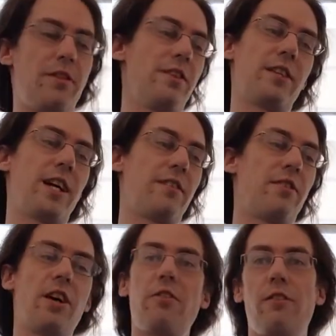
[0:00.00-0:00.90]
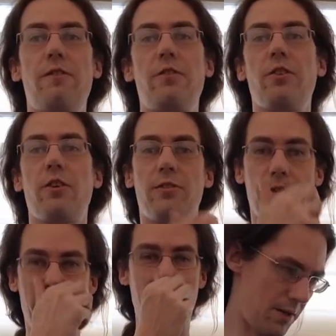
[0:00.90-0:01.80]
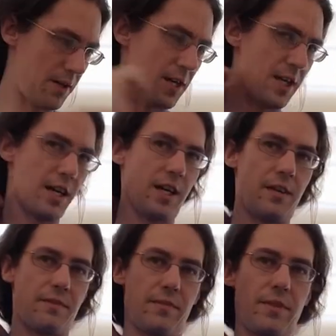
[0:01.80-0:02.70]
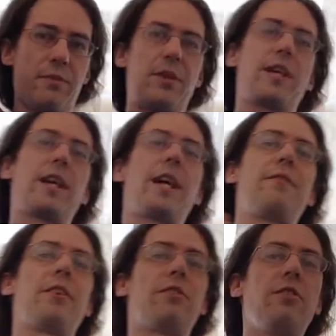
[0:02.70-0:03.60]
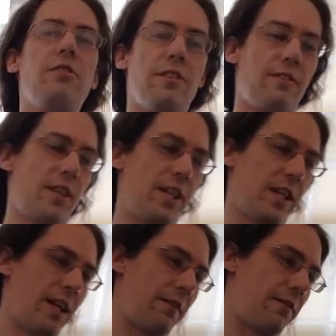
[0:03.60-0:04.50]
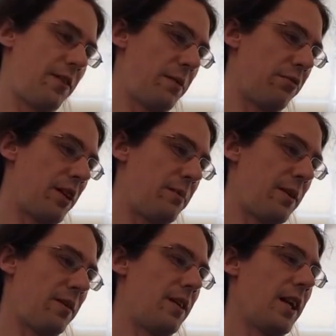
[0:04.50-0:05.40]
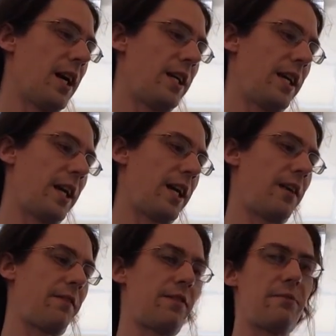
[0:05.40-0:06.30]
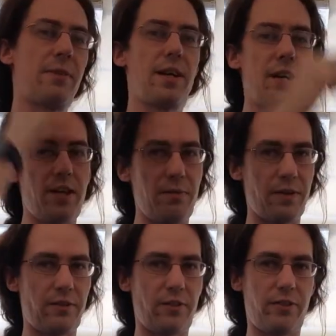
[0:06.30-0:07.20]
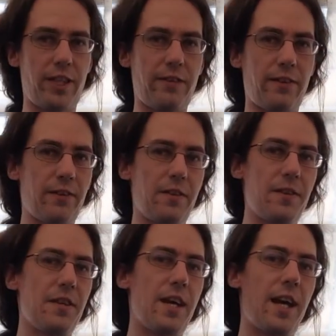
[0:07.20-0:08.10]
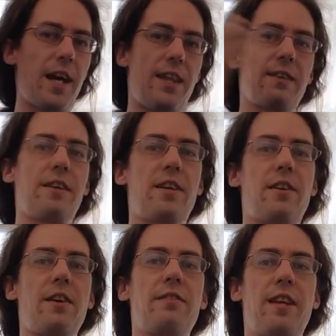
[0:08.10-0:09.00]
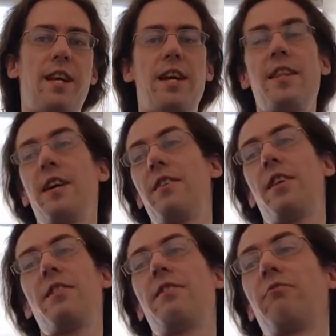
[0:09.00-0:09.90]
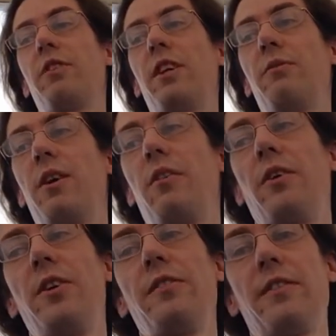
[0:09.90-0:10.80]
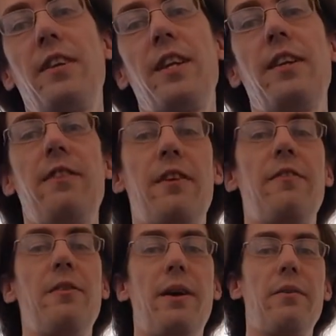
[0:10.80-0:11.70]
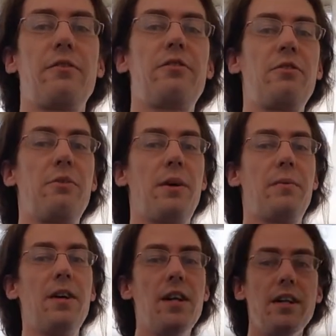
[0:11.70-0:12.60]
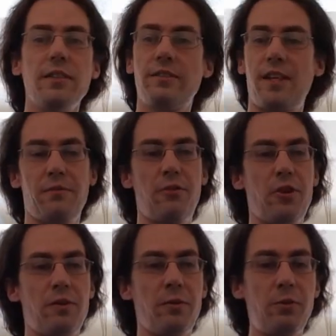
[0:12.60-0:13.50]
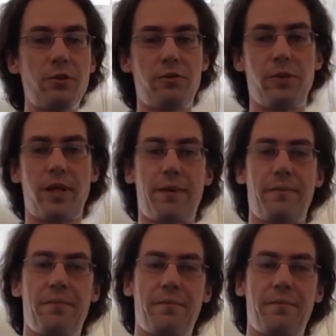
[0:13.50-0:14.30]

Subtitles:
This again is only a few dollars. And what you're going to have, you've got 2 tins here. You're going to have your primer, and you're going to have the cement, and you mix the two together, and that's how you seal it. And they seal really well. You just have to leave it a few hours to set before you run the water through it again.